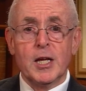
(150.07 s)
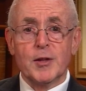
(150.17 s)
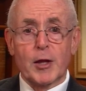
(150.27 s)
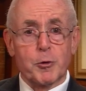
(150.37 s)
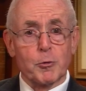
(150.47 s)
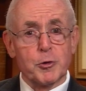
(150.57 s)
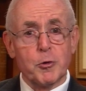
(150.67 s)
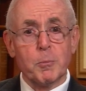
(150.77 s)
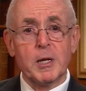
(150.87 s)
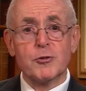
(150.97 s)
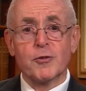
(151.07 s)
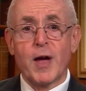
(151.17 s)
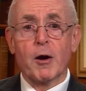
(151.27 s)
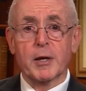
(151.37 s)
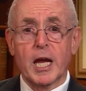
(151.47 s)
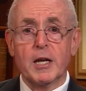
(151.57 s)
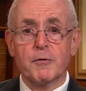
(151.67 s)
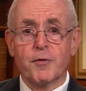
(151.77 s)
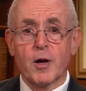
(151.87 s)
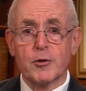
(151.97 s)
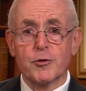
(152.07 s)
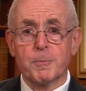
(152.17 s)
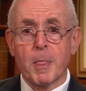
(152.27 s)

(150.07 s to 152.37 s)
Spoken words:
that there are two means of allocating funds.